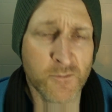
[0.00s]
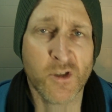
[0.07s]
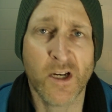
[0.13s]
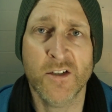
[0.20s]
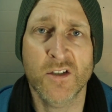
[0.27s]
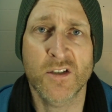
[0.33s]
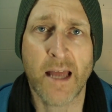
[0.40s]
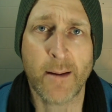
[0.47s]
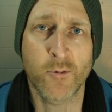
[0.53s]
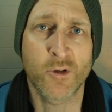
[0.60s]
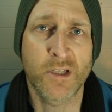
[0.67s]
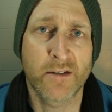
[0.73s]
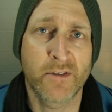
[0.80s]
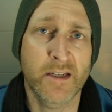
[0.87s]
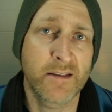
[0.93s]
changes to Apple
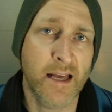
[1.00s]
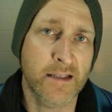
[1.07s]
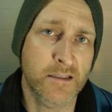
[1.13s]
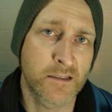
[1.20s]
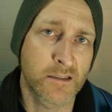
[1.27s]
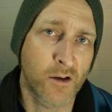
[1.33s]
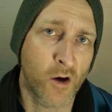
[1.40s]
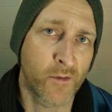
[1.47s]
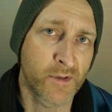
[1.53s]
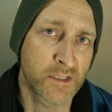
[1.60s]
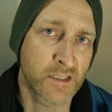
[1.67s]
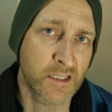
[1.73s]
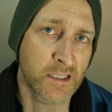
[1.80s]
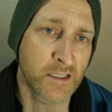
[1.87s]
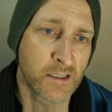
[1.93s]
TV, that's
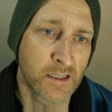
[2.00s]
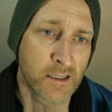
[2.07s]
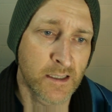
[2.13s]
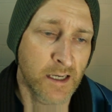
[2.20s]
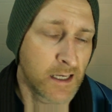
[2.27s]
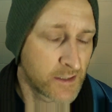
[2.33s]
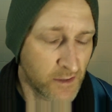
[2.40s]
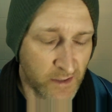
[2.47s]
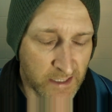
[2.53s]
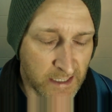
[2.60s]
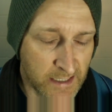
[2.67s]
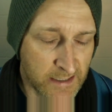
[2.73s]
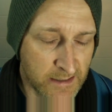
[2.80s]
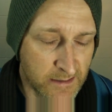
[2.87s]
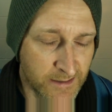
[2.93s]
obviously,
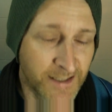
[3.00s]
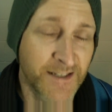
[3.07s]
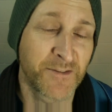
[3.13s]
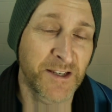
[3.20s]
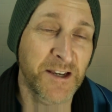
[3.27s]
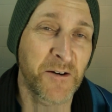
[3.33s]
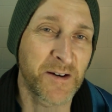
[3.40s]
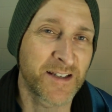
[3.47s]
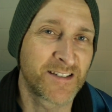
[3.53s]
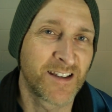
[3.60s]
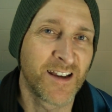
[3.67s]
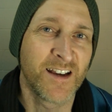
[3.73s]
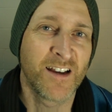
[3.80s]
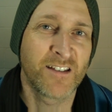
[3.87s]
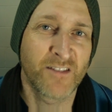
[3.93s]
TV OS,
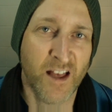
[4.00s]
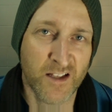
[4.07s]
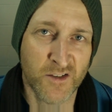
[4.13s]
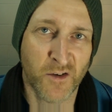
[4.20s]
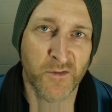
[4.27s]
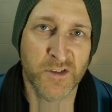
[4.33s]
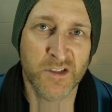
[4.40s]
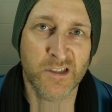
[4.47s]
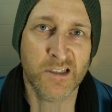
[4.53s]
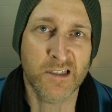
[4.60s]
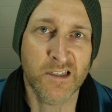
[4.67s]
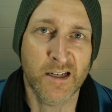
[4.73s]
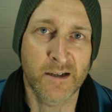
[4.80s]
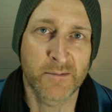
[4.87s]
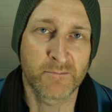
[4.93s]
that's
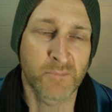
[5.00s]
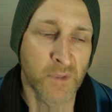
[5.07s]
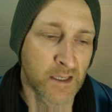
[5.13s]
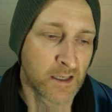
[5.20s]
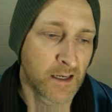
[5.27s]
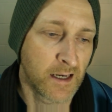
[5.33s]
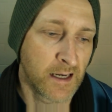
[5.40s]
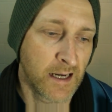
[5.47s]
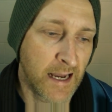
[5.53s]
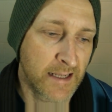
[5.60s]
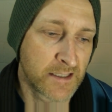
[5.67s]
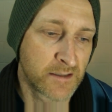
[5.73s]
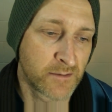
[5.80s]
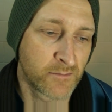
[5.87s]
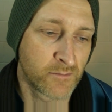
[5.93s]
obviously
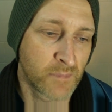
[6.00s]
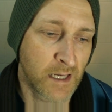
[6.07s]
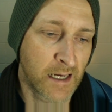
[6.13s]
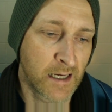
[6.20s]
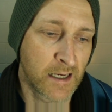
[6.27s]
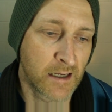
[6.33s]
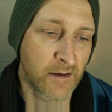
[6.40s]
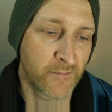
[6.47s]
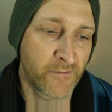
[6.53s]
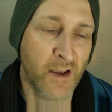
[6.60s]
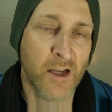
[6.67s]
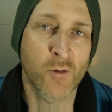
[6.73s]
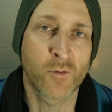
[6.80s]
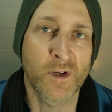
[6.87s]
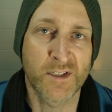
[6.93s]
had some
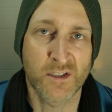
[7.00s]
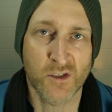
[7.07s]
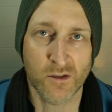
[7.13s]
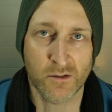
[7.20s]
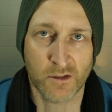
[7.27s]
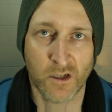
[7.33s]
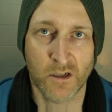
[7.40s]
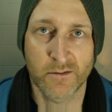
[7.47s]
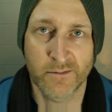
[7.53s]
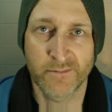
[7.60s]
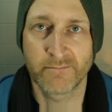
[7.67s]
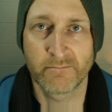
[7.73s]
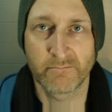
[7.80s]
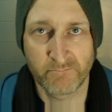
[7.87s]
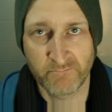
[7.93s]
fairly recent kind of
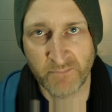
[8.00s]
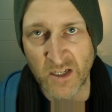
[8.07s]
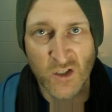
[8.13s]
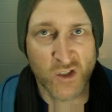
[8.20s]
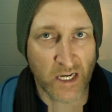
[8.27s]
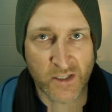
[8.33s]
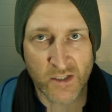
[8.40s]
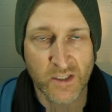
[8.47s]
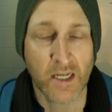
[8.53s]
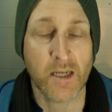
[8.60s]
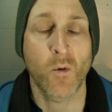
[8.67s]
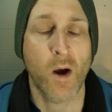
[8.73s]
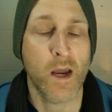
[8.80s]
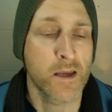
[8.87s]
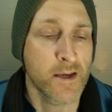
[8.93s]
big changes
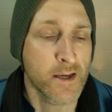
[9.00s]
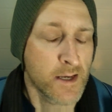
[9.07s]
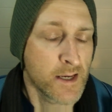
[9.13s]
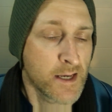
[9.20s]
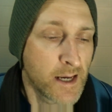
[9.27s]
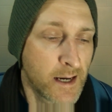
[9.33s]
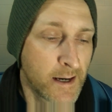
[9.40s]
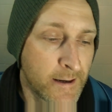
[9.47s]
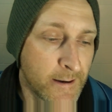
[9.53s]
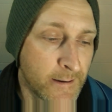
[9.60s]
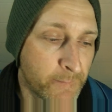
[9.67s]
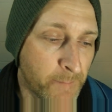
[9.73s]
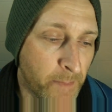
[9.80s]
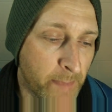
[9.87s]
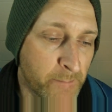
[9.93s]
anyway,
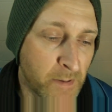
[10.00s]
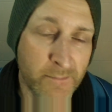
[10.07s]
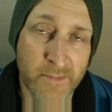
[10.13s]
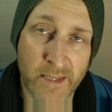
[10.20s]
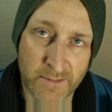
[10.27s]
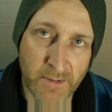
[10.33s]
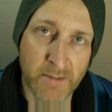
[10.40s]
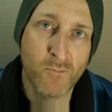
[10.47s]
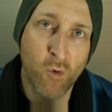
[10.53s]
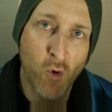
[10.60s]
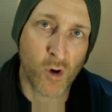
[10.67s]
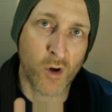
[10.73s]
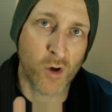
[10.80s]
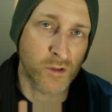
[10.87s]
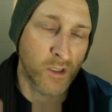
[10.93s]
but there's been
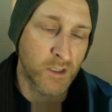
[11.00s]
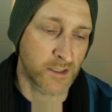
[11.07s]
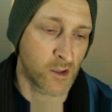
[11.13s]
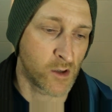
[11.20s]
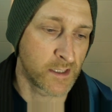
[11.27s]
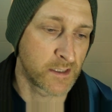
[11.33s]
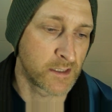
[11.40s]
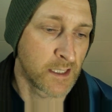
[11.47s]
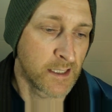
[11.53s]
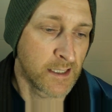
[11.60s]
more along those lines.